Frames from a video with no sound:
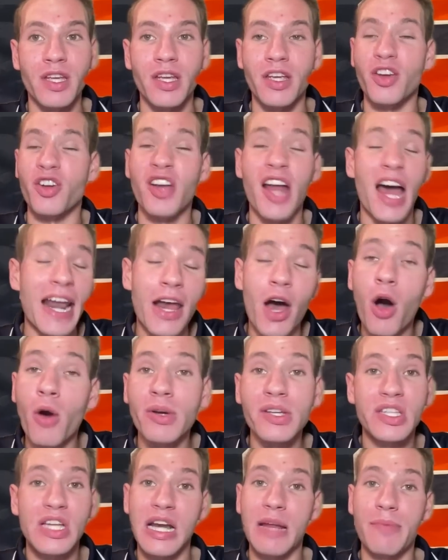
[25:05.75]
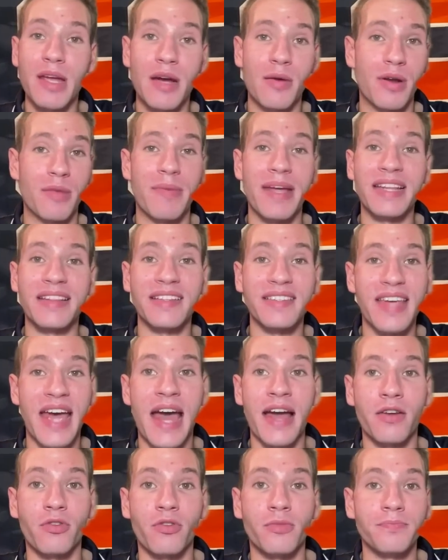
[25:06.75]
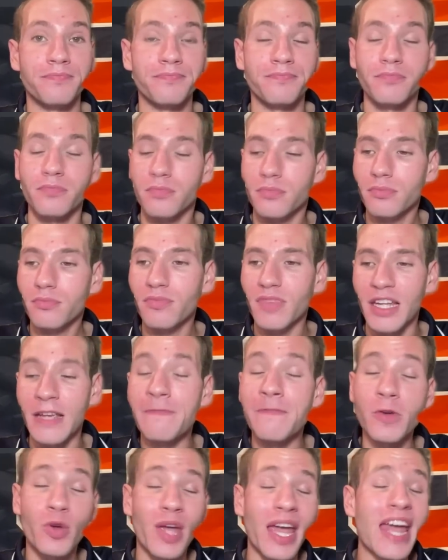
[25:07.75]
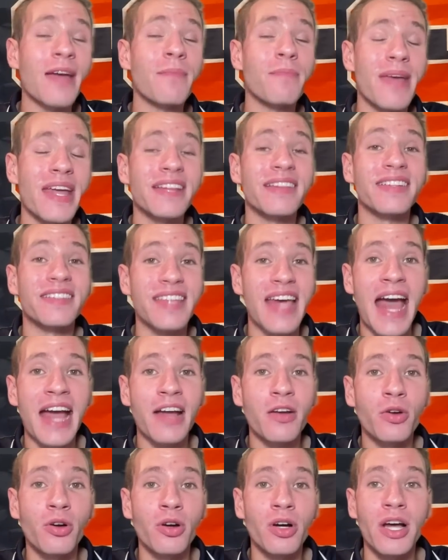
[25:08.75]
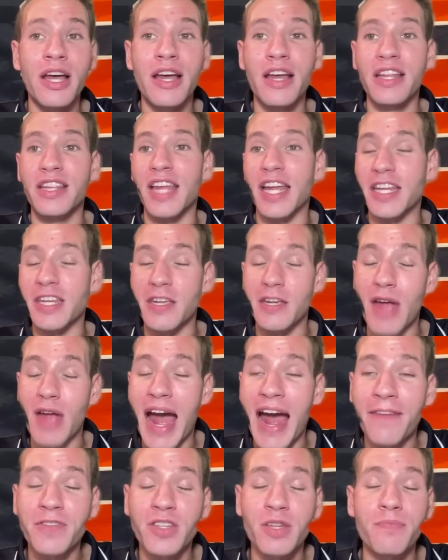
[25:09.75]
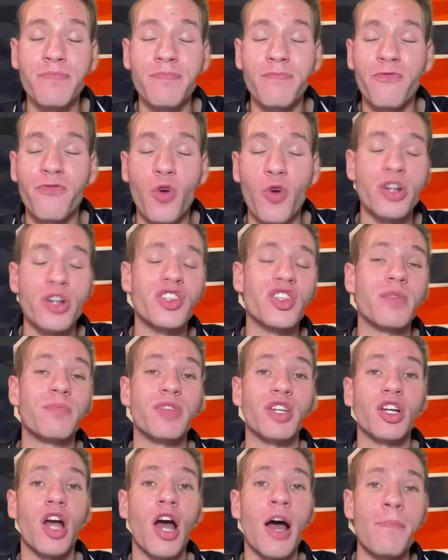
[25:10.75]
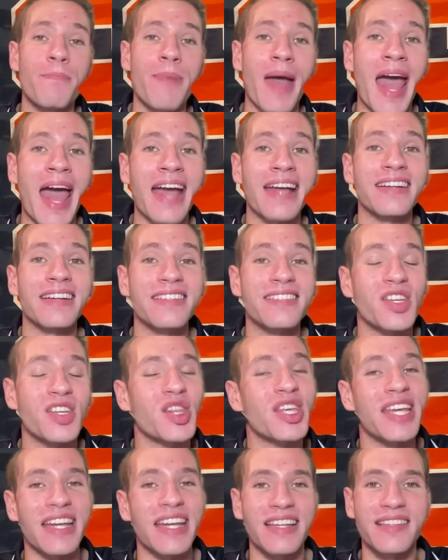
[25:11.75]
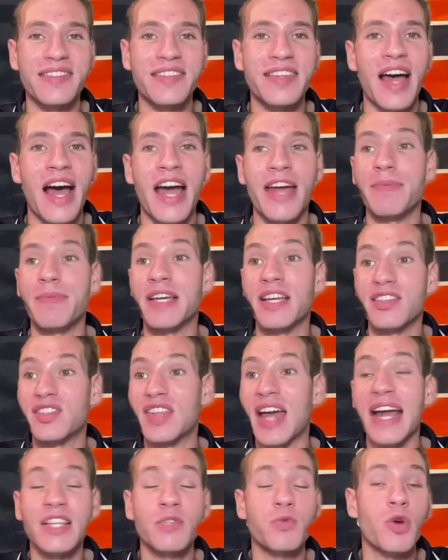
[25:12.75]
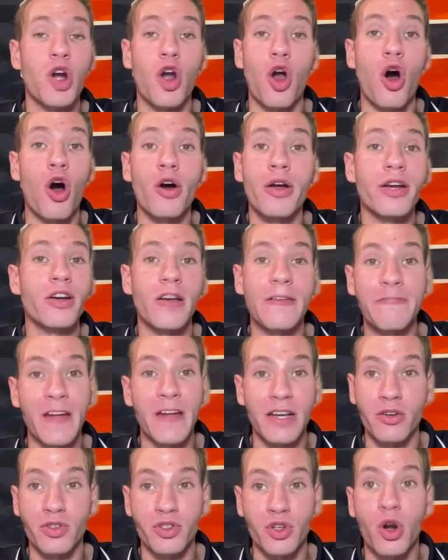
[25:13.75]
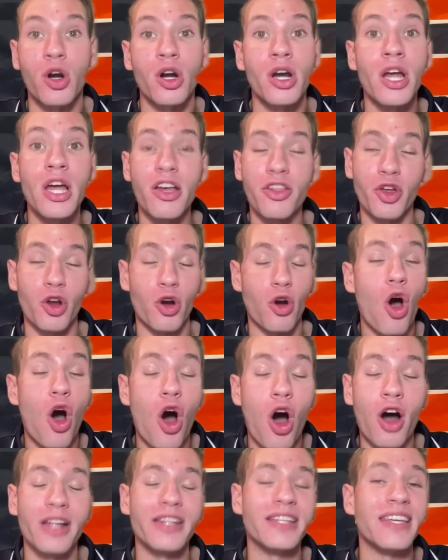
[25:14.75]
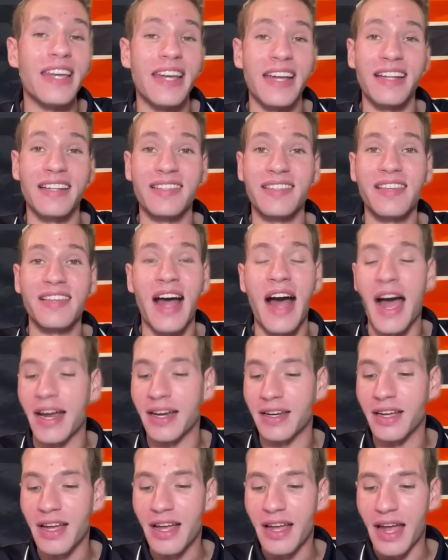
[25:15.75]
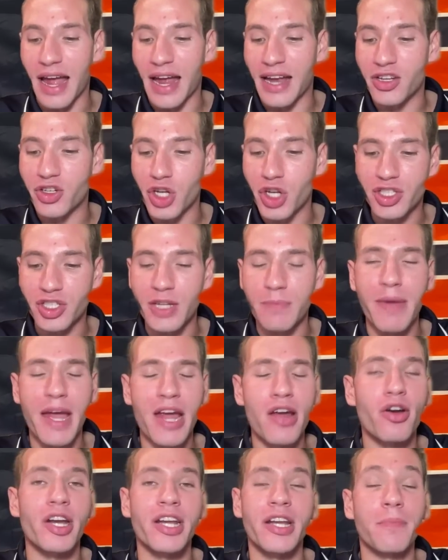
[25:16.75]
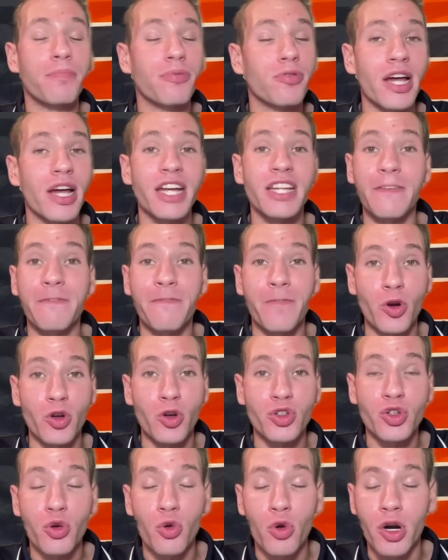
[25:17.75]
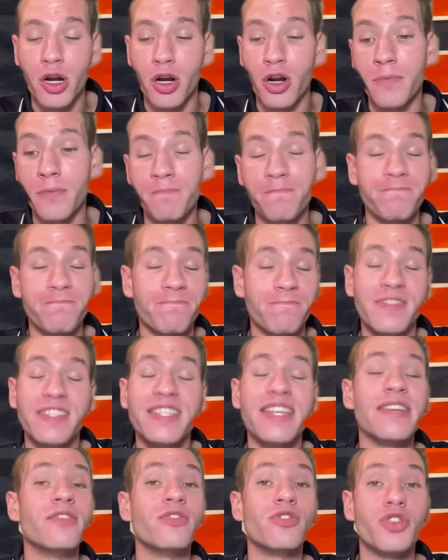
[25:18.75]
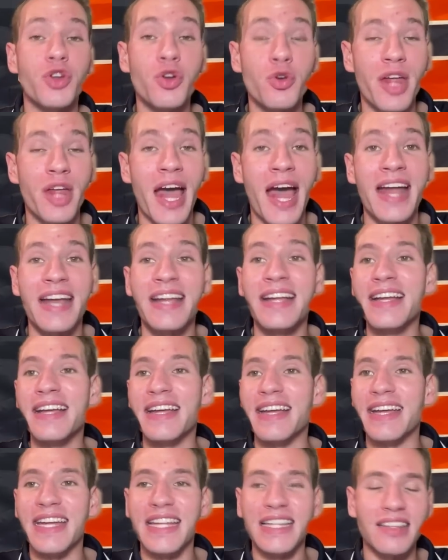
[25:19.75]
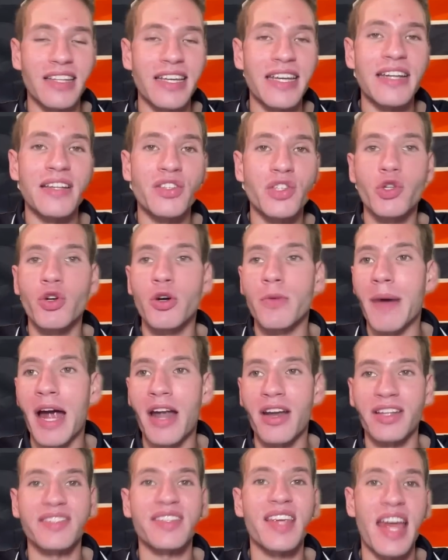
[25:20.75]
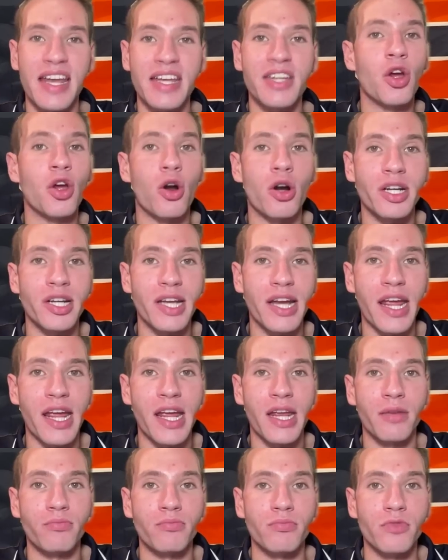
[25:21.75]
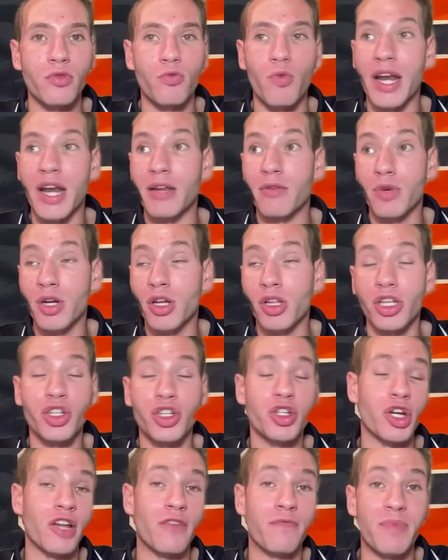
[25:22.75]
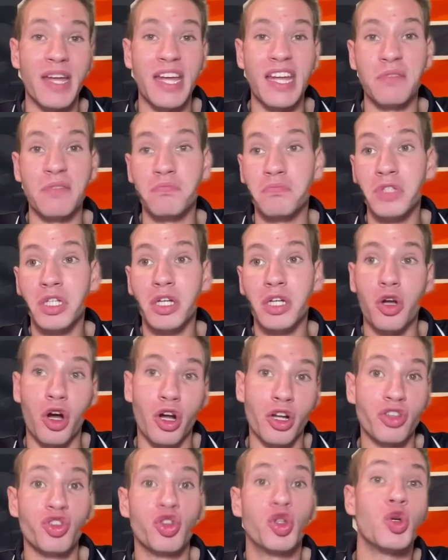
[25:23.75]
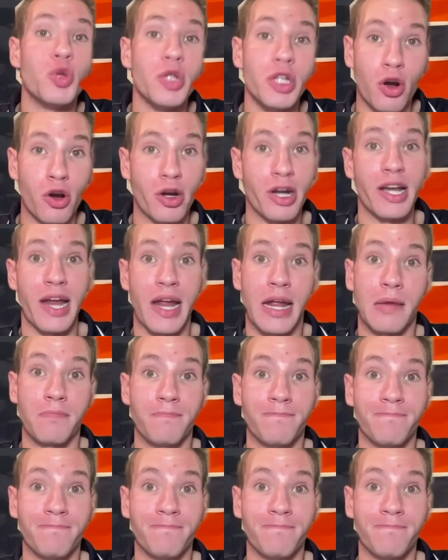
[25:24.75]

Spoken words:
You're not always going to be able to make the tackle. If you can't make the tackle, then you have to force him to cut back to the inside because that's where all your defenders are. They're on the inside. And Justin Barron in a play in the first quarter didn't do that. It leads to about a 10-yard gain when it really should have been a 2-yard gain.